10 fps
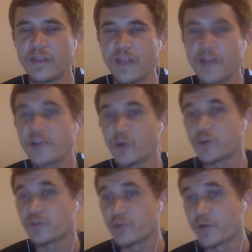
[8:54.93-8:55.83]
then you are
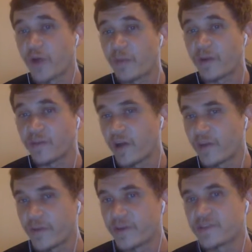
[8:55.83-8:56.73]
truly crap out of
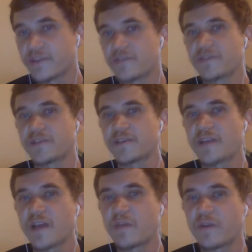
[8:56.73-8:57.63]
luck, because there is the
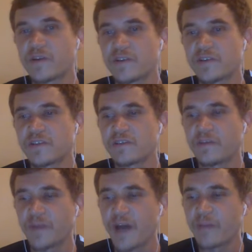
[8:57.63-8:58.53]
state, because it's
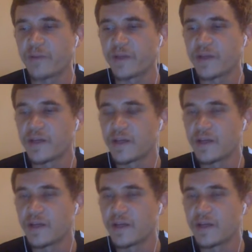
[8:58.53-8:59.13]
a monopoly.